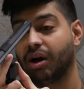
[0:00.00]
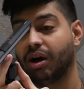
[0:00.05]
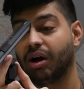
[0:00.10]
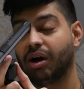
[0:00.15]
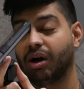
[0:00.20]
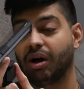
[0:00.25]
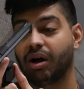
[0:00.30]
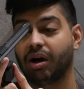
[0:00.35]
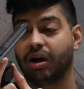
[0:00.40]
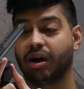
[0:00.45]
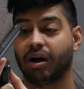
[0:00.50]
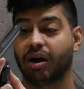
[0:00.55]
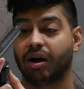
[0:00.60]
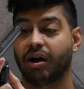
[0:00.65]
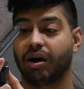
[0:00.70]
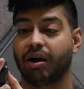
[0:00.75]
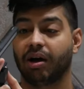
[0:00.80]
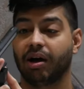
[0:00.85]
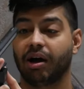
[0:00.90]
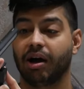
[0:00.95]

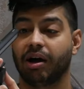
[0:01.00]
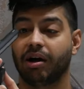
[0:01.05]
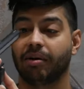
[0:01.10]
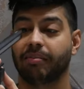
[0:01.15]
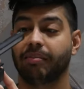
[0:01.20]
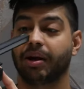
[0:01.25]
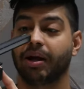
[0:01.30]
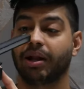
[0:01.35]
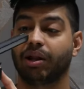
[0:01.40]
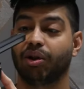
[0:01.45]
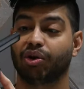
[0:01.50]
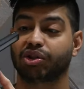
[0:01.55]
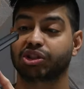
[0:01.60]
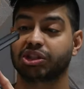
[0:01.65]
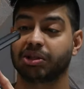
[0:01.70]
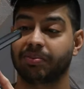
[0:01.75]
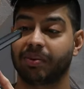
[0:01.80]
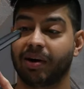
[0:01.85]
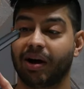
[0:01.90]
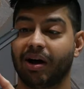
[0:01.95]
um, it
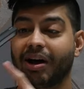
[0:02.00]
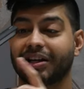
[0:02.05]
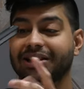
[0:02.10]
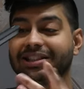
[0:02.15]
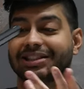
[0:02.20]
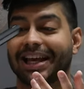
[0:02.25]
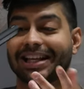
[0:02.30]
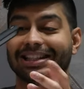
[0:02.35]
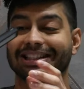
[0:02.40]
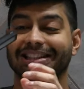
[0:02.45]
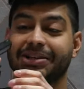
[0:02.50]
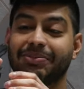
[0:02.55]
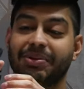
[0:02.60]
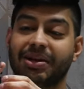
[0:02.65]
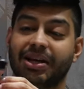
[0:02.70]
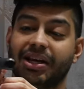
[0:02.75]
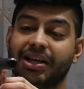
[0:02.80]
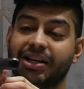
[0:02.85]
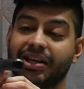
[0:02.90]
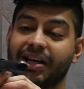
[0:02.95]
looks about a
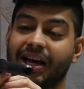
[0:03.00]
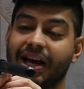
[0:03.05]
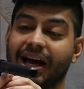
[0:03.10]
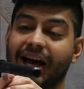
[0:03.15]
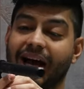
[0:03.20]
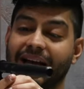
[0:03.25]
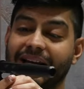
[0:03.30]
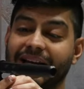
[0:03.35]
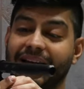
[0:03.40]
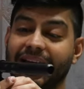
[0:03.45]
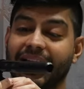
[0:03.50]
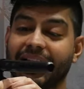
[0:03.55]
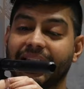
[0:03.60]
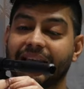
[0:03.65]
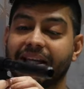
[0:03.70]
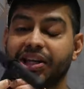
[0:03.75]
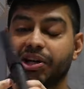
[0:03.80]
centimeter, yeah, ideally.